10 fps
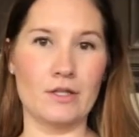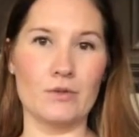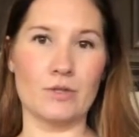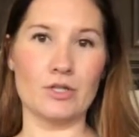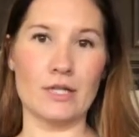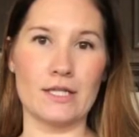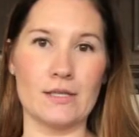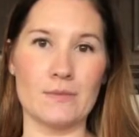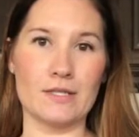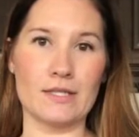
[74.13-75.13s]
you wanna try and
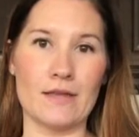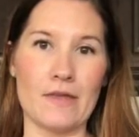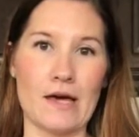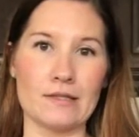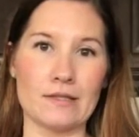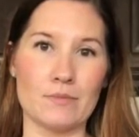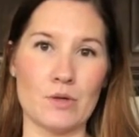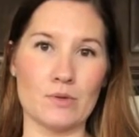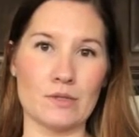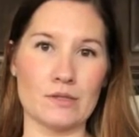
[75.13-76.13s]
keep the side that has the
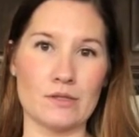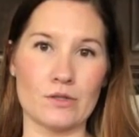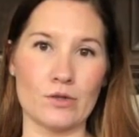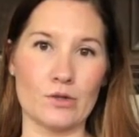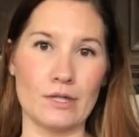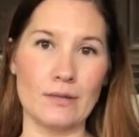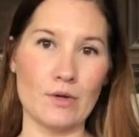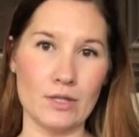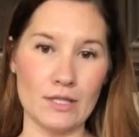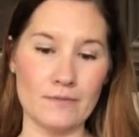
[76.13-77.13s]
most cream
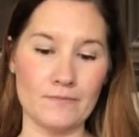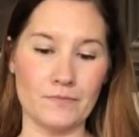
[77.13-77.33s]
on it,